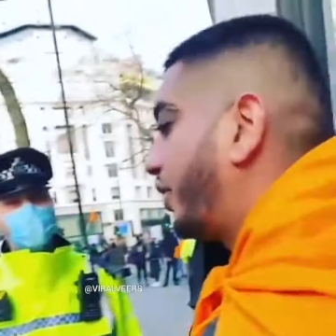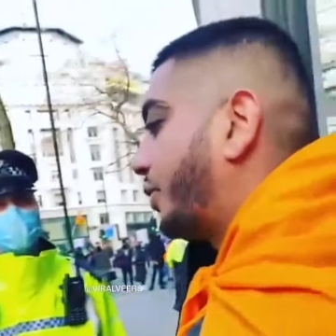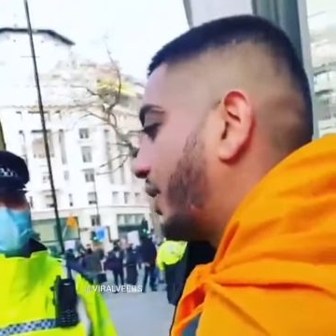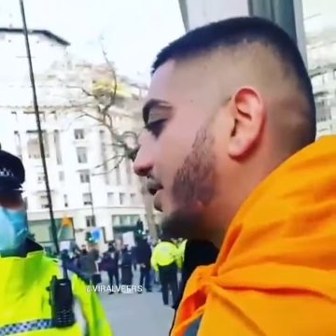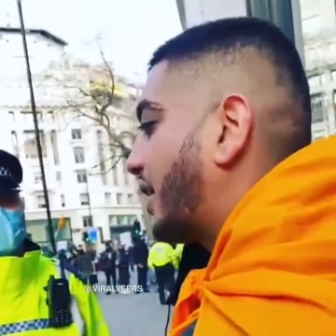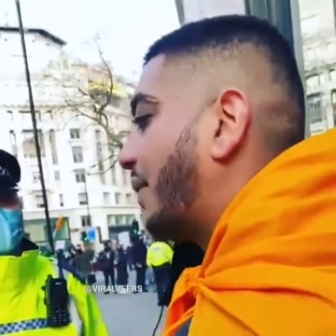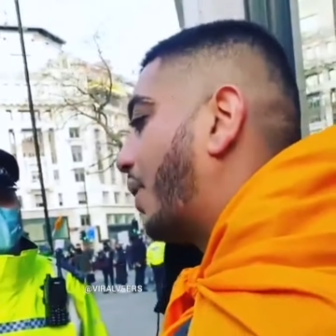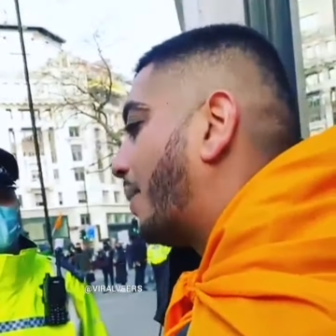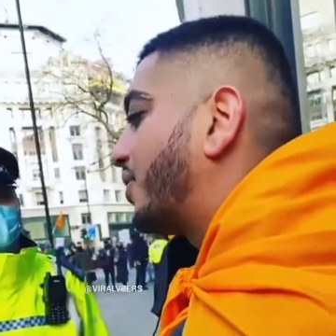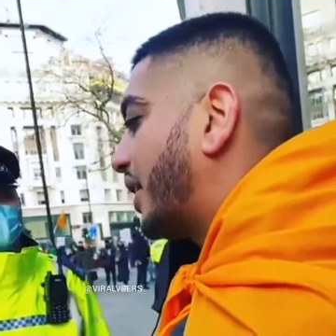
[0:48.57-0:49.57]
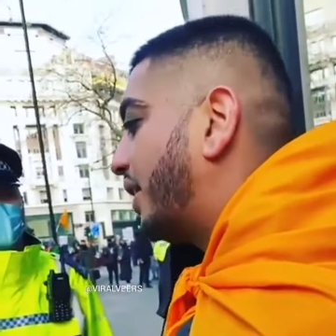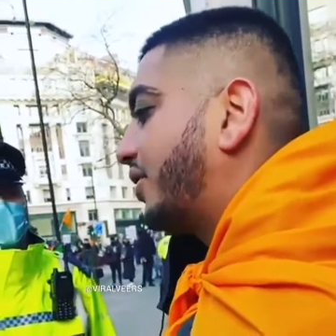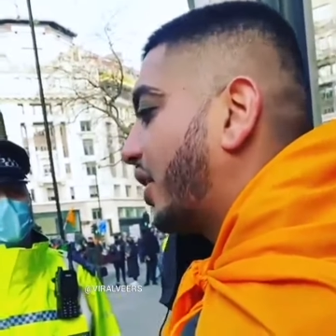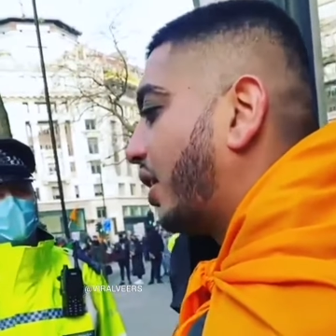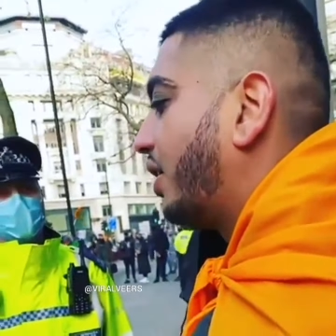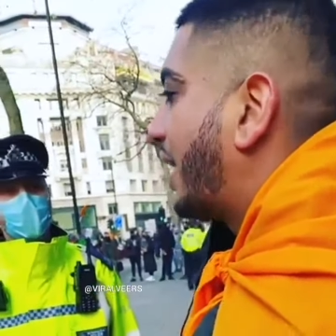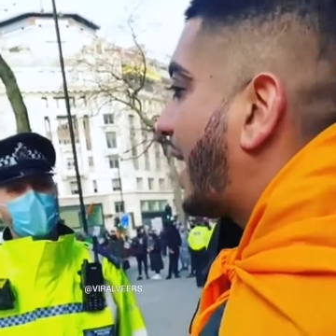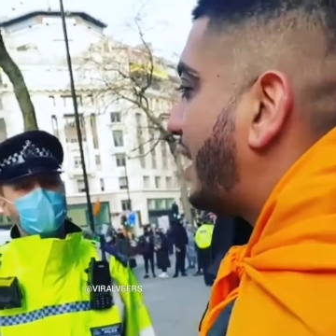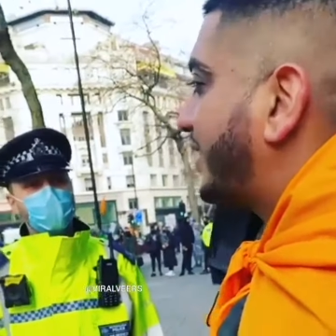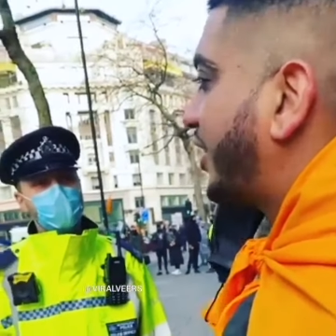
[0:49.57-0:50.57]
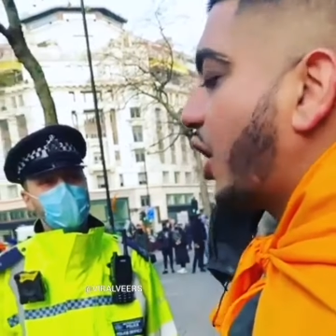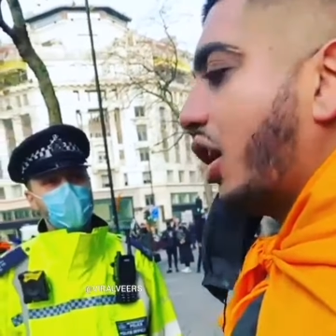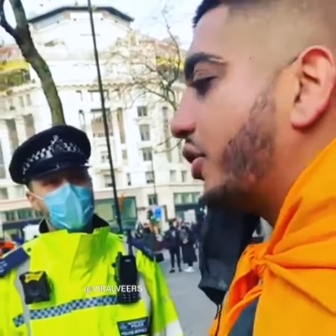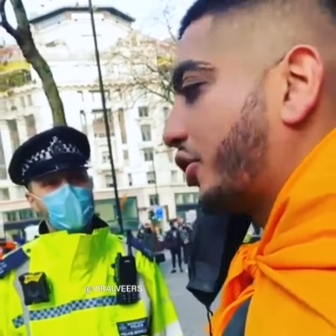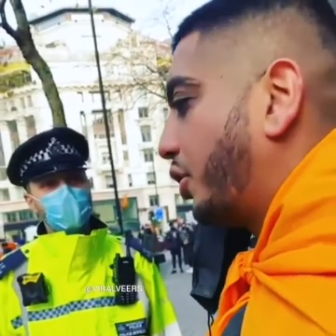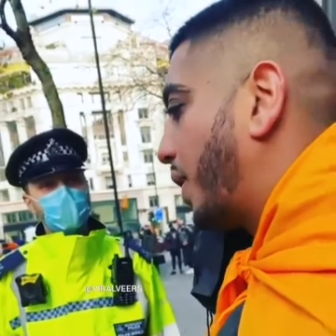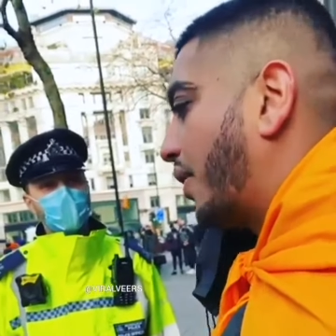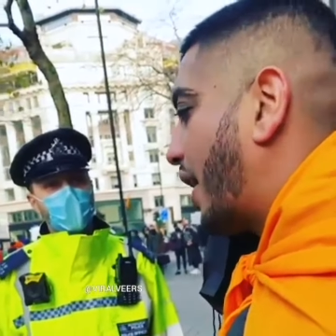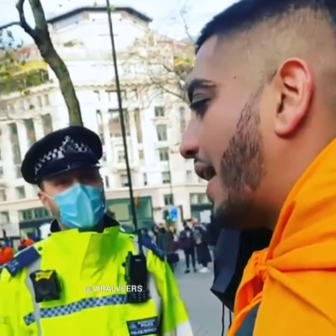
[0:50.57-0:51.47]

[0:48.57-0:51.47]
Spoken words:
think you understand what I'm saying to you. How is he going to ask you where I